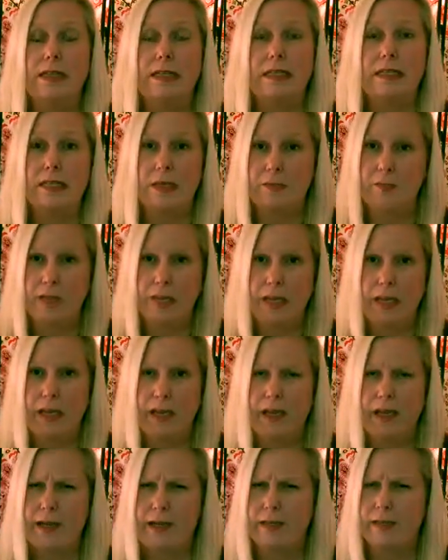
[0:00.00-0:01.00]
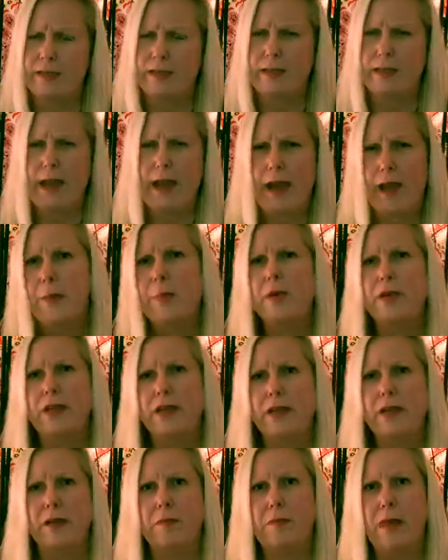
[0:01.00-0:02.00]
Something has
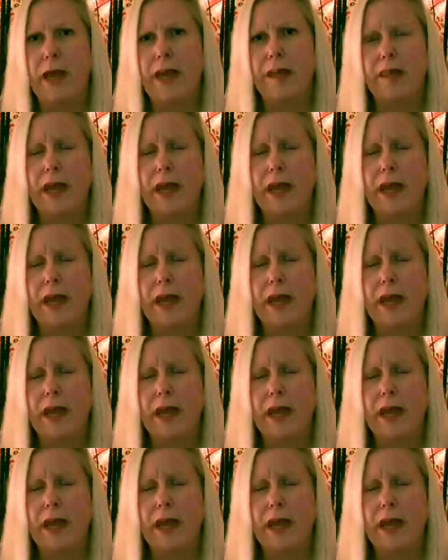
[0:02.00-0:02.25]
happened in my